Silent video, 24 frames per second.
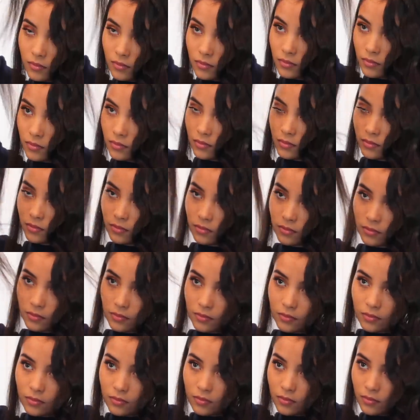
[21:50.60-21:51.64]

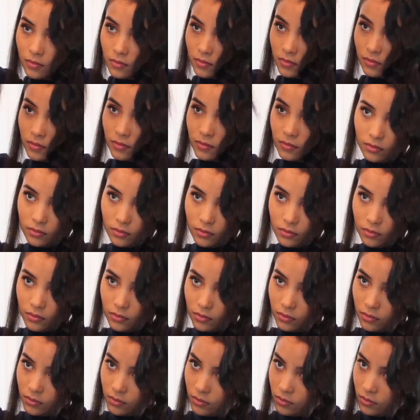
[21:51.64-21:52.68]

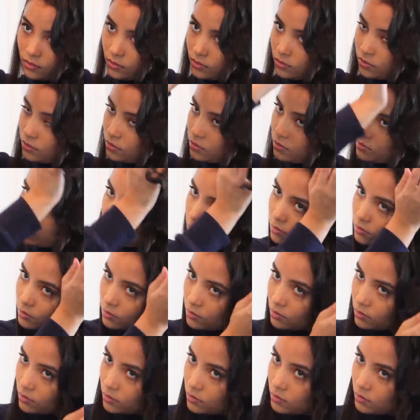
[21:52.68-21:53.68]
[no speech]